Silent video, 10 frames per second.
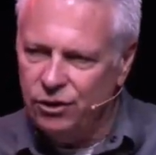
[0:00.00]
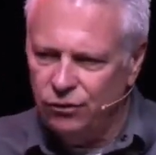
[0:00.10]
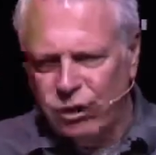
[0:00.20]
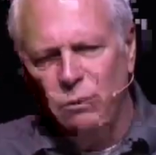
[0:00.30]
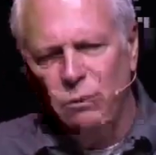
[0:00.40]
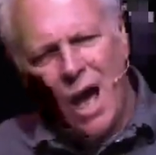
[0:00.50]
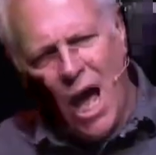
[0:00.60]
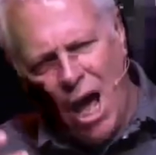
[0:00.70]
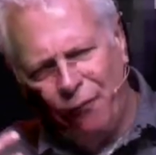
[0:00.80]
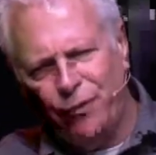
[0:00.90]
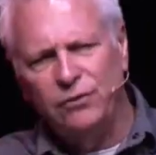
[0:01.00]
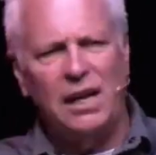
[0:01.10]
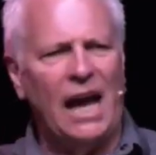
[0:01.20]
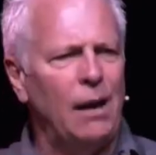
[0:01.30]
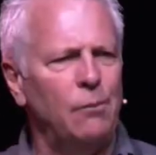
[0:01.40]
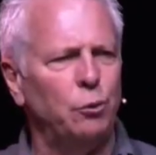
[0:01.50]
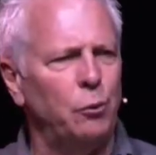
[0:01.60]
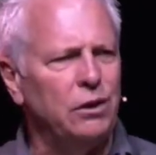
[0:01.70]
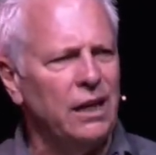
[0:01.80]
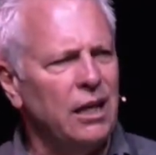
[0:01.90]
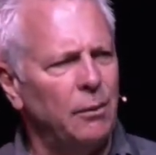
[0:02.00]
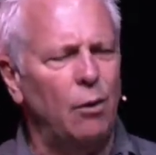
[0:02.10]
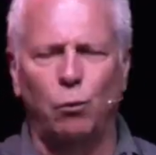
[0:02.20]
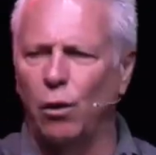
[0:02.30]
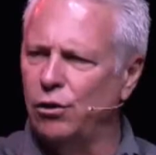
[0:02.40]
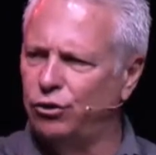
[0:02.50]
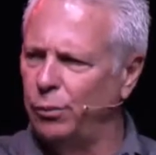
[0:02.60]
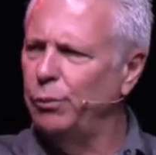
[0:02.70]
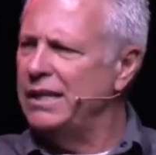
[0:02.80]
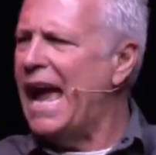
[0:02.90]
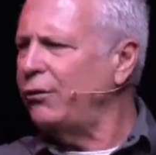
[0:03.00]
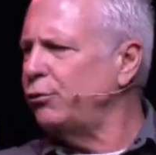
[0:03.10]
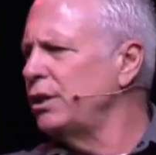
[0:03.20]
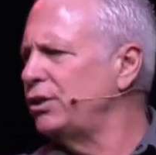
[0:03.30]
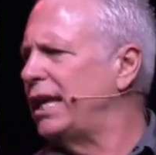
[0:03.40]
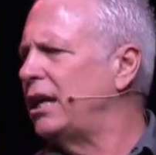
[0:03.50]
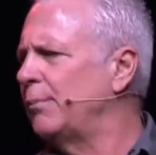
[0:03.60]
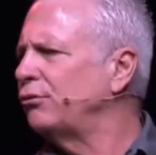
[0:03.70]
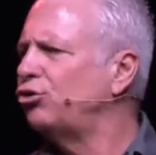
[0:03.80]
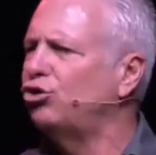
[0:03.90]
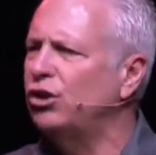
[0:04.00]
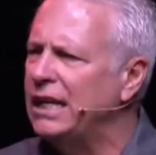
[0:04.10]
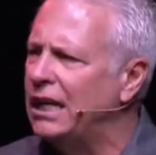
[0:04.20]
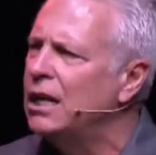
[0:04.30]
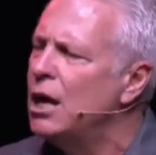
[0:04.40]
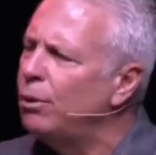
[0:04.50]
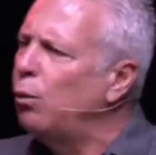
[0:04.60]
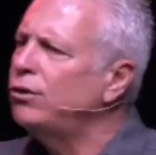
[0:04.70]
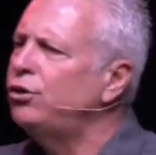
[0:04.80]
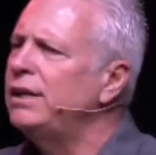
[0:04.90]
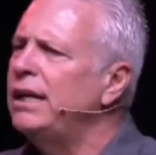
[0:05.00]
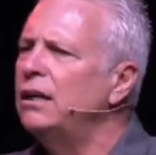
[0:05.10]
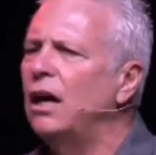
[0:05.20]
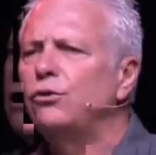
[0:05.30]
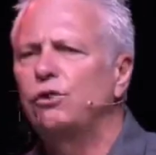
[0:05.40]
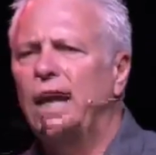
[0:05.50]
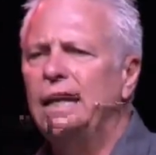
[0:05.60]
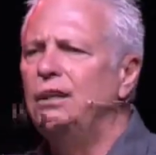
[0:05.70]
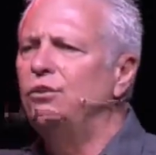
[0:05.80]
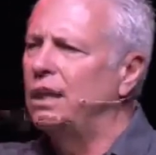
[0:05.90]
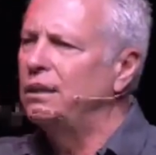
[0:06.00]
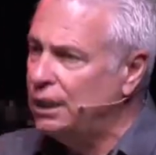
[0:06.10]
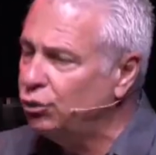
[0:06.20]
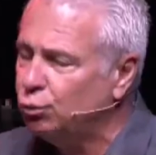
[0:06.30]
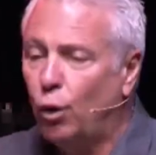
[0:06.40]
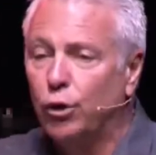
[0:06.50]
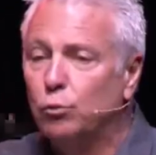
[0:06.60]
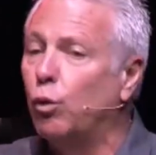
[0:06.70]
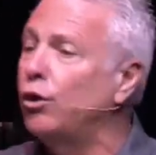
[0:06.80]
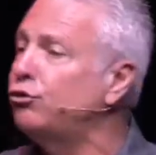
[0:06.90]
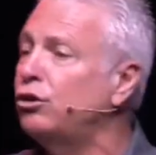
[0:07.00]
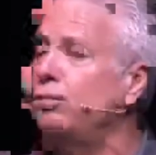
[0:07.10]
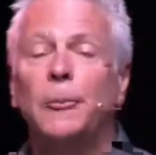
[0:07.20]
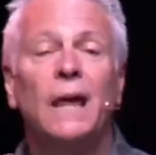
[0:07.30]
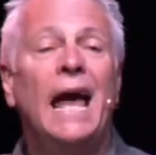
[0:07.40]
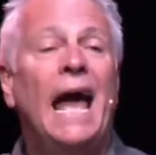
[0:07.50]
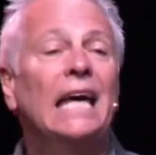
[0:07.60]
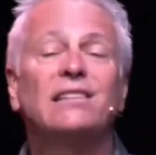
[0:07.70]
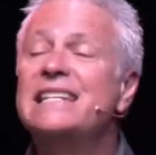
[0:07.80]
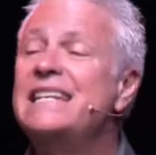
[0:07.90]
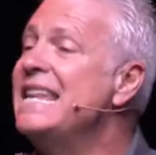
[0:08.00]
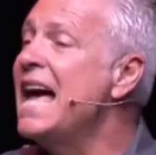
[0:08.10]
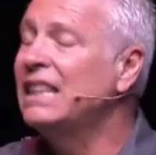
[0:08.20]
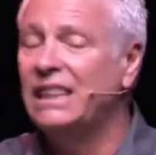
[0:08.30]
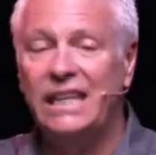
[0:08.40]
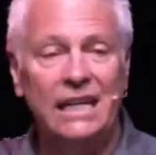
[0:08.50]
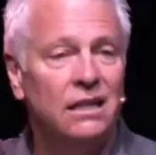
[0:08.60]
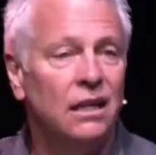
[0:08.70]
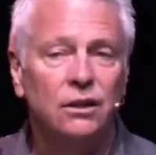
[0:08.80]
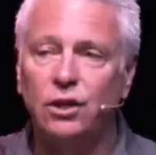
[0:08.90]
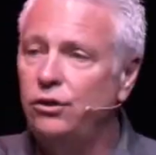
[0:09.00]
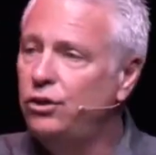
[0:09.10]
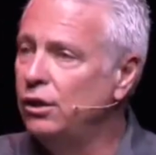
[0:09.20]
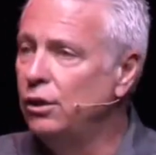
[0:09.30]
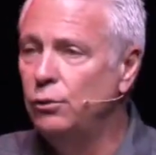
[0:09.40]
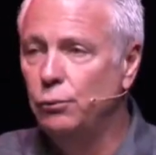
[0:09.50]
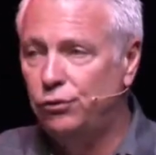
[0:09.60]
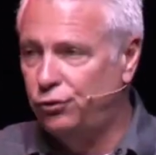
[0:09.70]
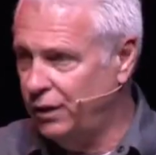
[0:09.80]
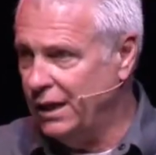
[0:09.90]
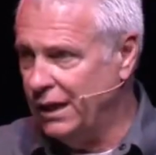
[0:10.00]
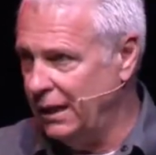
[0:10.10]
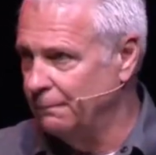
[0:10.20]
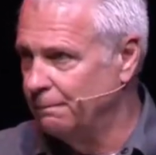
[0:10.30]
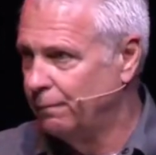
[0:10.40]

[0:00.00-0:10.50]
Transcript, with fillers: And so, oftentimes, when we think about worship, we naturally think about singing. But what you need to understand is that this word worship has nothing to do with singing.